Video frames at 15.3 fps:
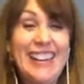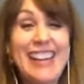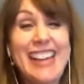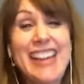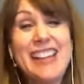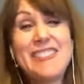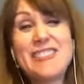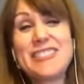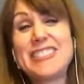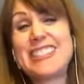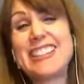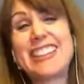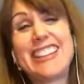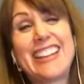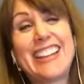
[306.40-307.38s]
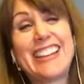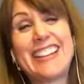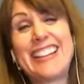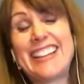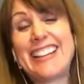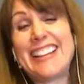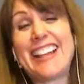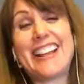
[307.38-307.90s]

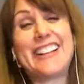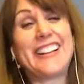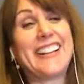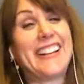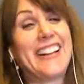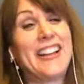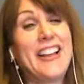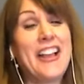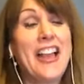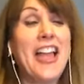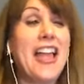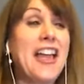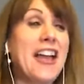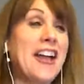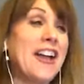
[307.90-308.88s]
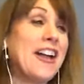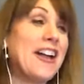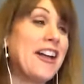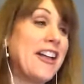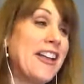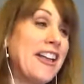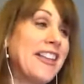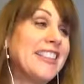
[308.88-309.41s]
Really.
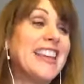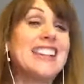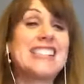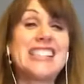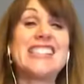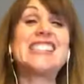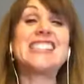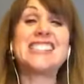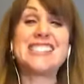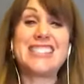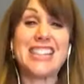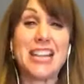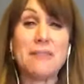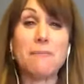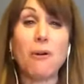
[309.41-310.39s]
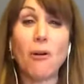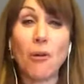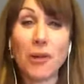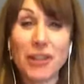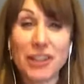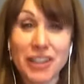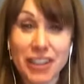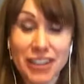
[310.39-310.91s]
And that's a steep
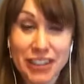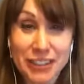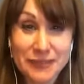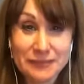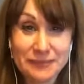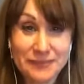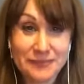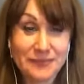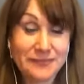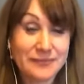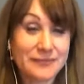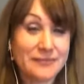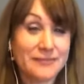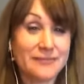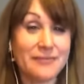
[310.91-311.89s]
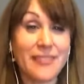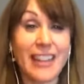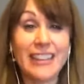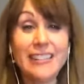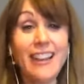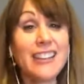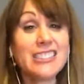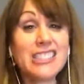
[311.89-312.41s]
order.
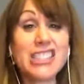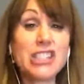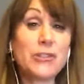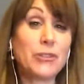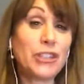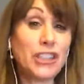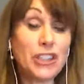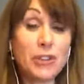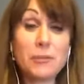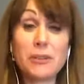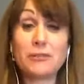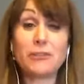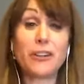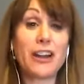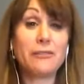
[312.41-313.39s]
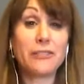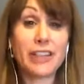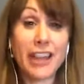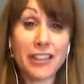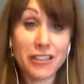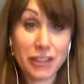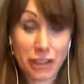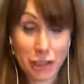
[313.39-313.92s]
Not just for you, but for every
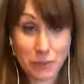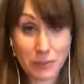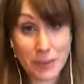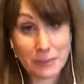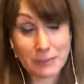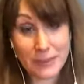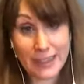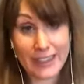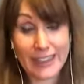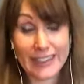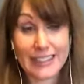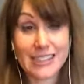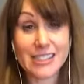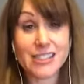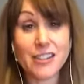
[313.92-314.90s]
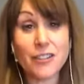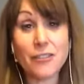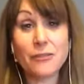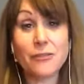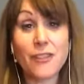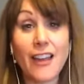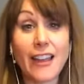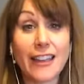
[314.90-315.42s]
other human being. So
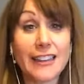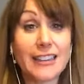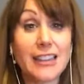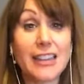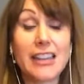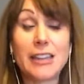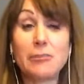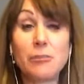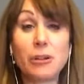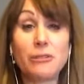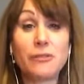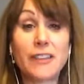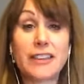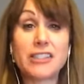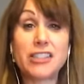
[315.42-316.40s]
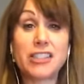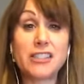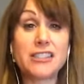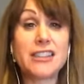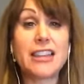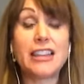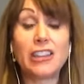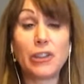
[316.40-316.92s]
find the imperfections
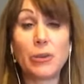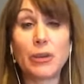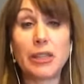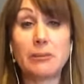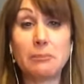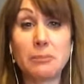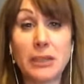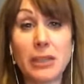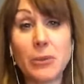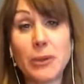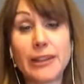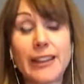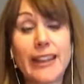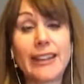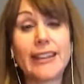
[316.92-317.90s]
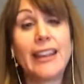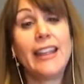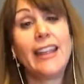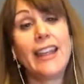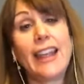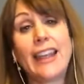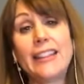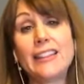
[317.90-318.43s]
that you can be with. And
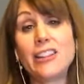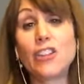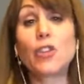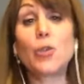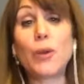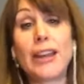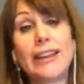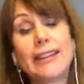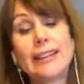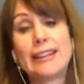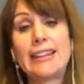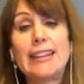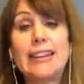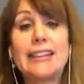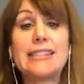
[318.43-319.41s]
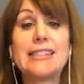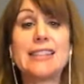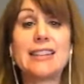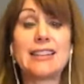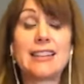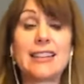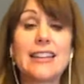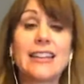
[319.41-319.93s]
the great thing is that the
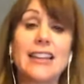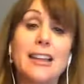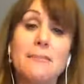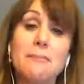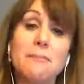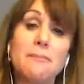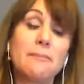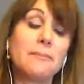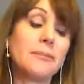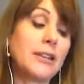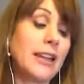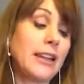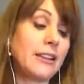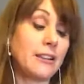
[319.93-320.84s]
thing that, like,